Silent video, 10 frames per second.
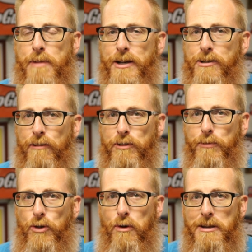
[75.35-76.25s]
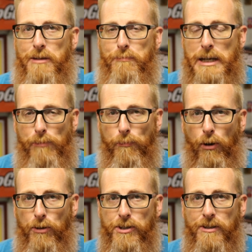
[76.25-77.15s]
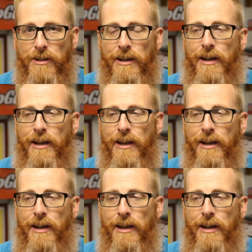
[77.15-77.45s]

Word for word: myself to be quite the people person,